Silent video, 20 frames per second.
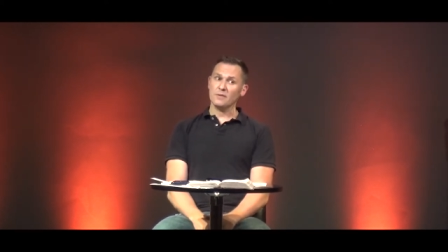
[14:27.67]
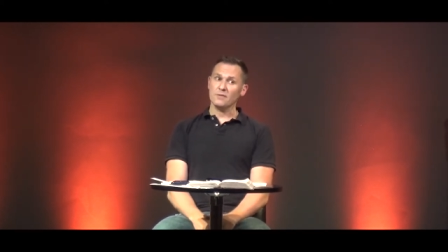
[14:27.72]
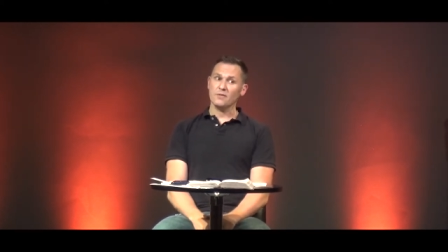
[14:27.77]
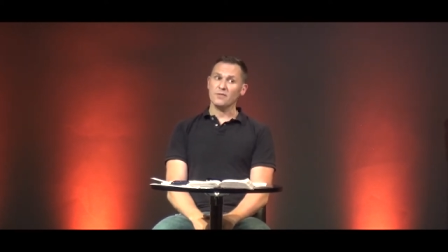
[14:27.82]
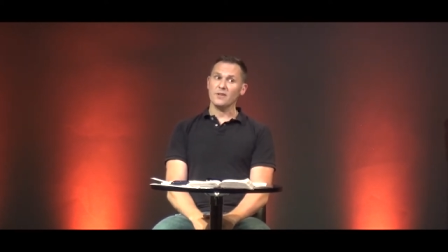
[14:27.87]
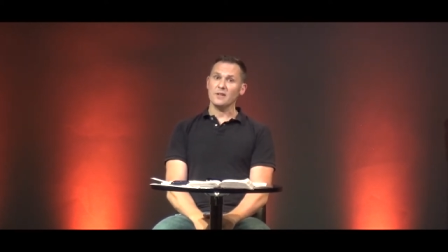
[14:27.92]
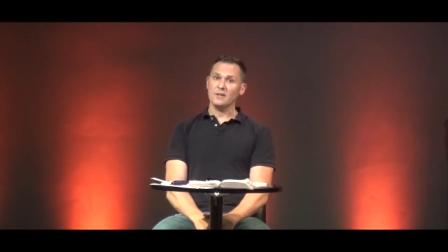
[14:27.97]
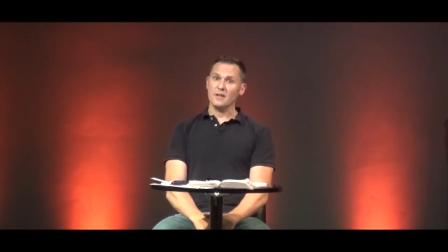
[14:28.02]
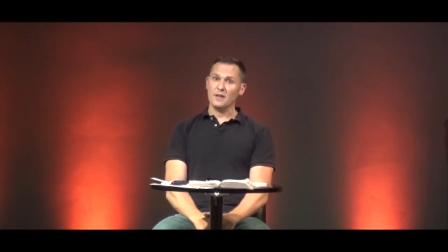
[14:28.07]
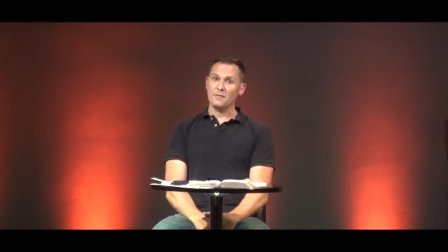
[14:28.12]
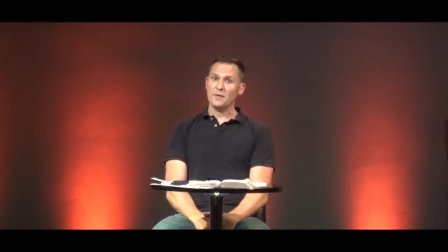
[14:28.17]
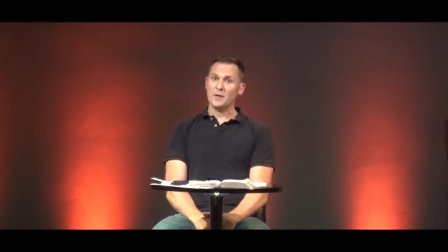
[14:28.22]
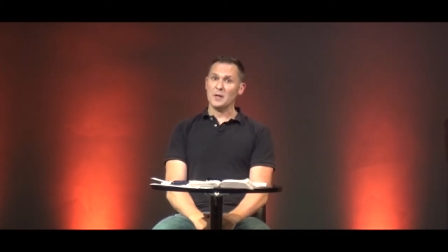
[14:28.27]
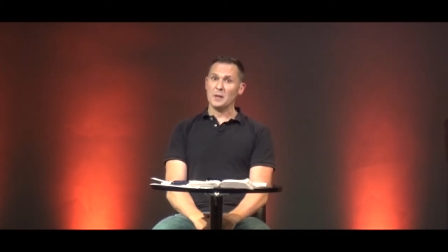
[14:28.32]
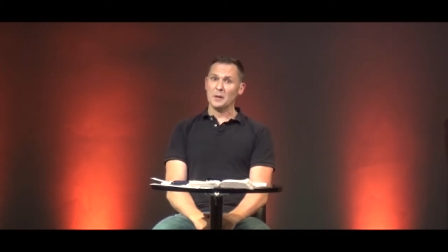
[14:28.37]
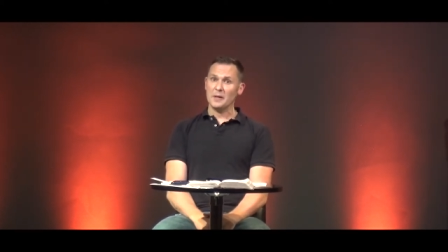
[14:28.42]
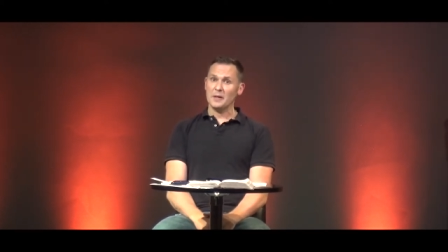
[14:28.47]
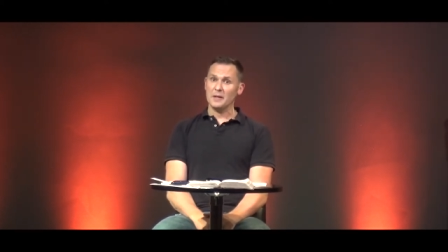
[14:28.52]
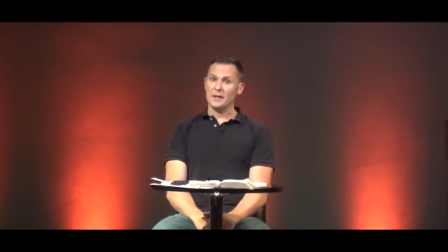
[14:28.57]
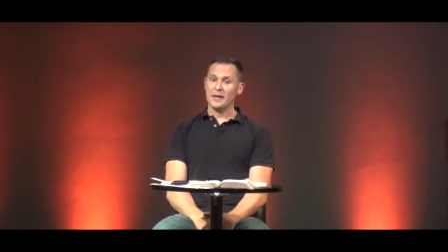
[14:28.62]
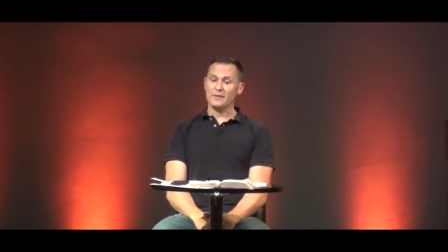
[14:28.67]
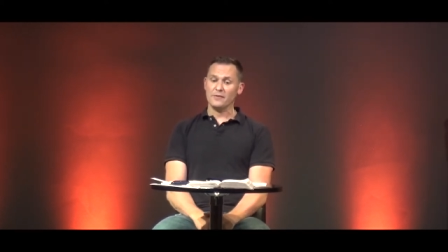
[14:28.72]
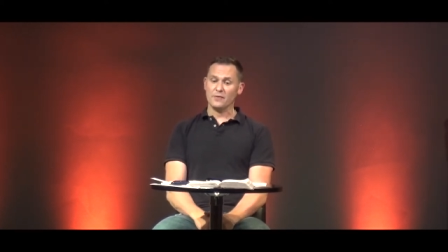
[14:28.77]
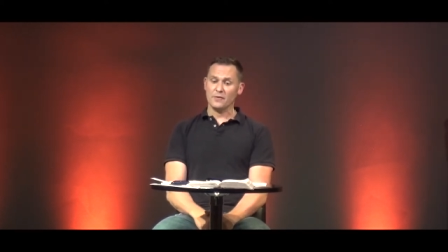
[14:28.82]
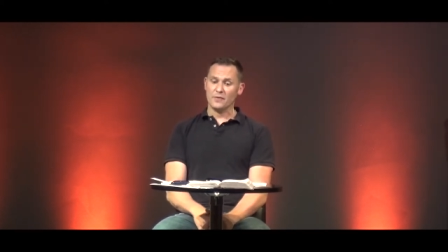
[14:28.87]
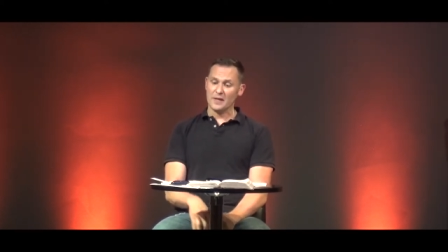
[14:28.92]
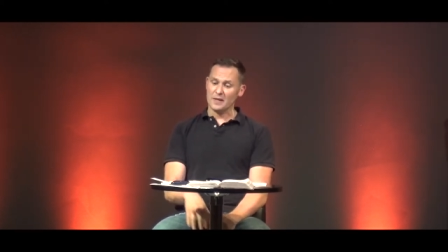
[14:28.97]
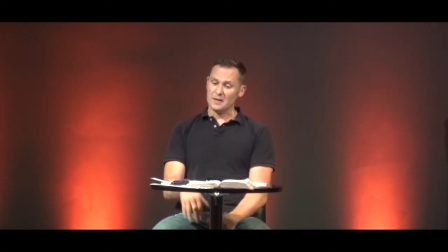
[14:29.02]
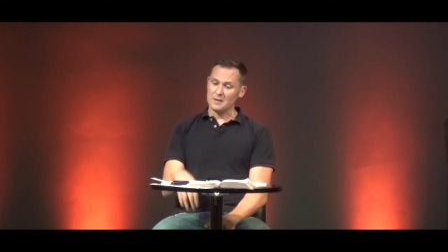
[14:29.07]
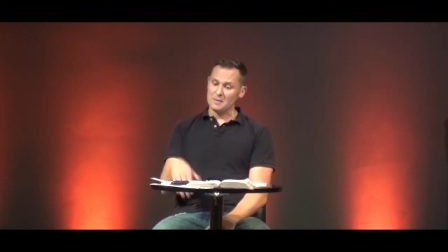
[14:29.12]
significantly
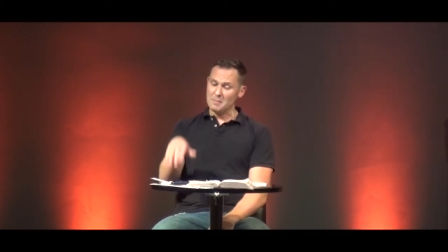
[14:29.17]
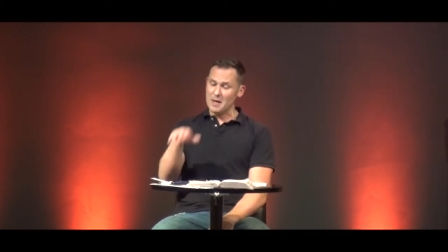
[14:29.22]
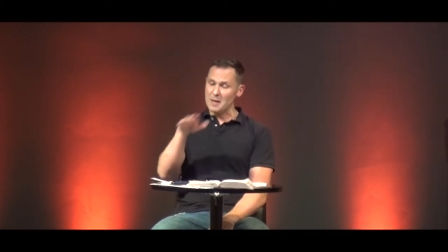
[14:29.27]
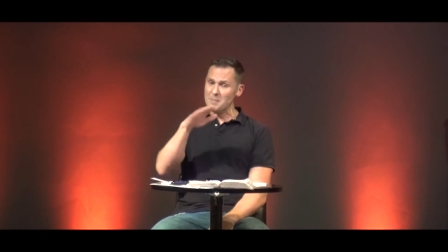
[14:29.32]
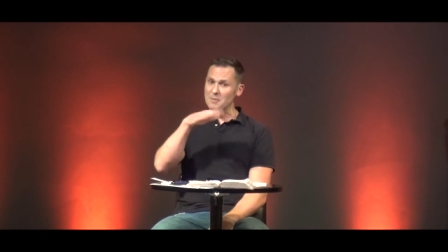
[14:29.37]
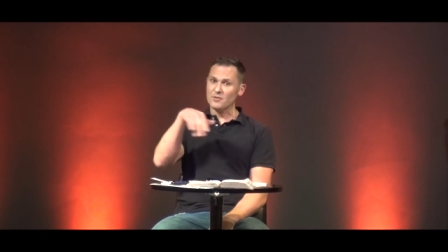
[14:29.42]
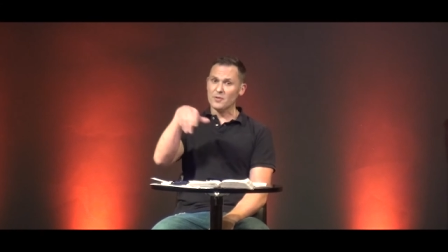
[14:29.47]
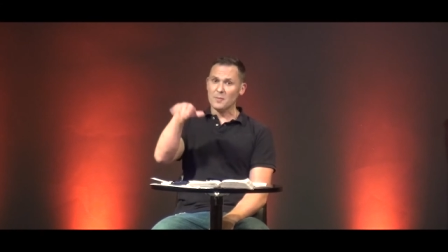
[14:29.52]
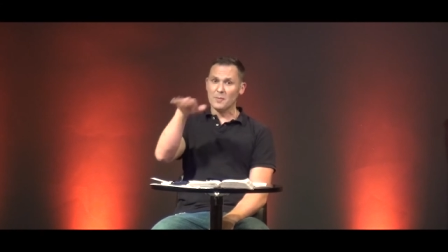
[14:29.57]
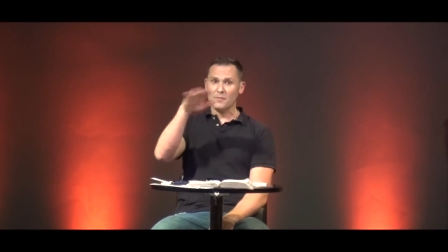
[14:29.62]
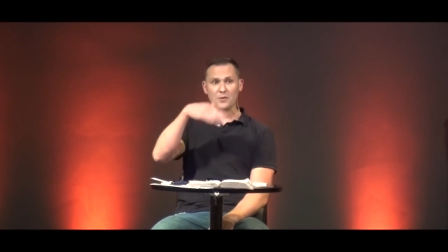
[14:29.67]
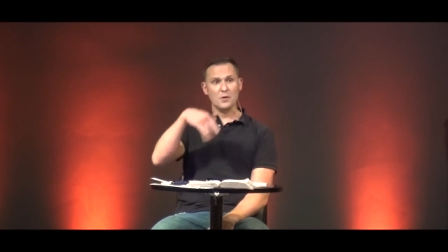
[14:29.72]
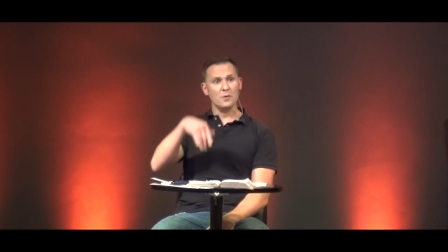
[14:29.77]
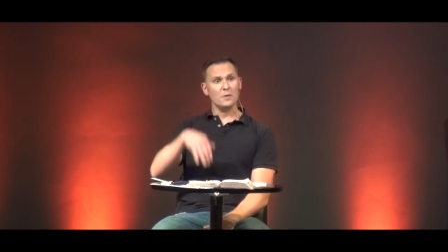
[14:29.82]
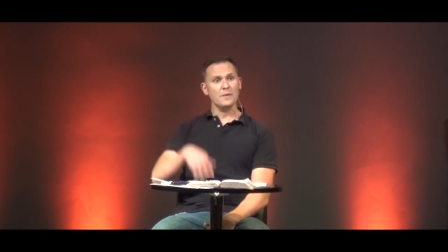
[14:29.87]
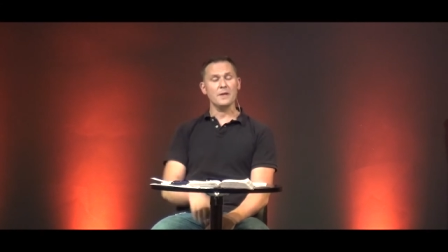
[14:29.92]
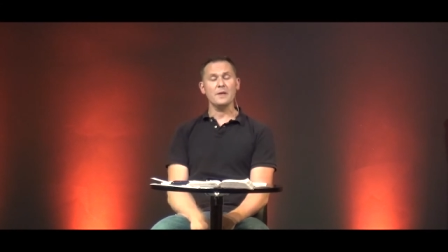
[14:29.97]
less than maybe some of you,